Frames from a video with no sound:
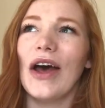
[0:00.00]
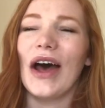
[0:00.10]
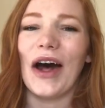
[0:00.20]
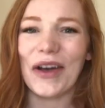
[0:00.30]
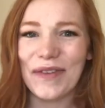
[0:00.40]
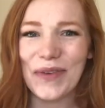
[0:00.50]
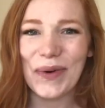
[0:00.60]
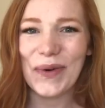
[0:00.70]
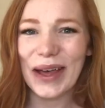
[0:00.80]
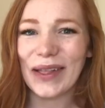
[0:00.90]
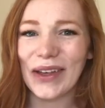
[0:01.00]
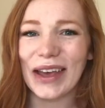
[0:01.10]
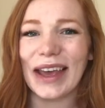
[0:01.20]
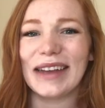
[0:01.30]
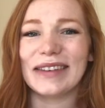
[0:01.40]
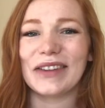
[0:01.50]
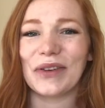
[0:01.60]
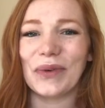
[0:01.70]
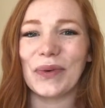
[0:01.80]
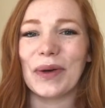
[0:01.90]
I'll give you a quick look
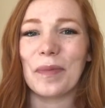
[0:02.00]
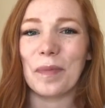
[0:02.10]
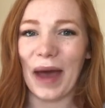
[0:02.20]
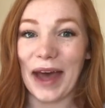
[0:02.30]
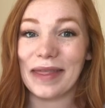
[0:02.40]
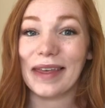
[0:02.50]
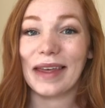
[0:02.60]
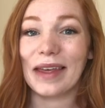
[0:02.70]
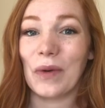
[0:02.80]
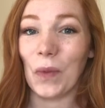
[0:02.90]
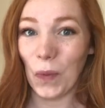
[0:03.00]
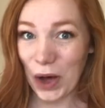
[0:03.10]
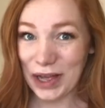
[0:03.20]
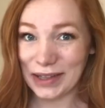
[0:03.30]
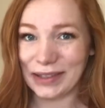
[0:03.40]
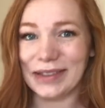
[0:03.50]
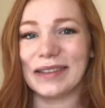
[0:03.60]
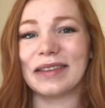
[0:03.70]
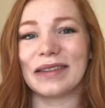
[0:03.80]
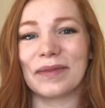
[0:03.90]
into Math
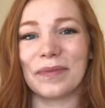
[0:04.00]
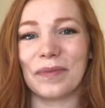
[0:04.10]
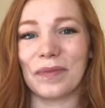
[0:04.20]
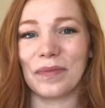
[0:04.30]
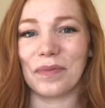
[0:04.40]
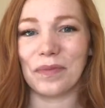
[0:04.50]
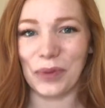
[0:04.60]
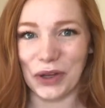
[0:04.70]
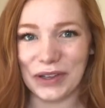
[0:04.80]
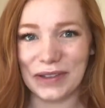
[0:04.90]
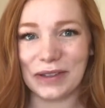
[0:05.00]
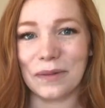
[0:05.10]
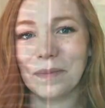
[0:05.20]
1's books.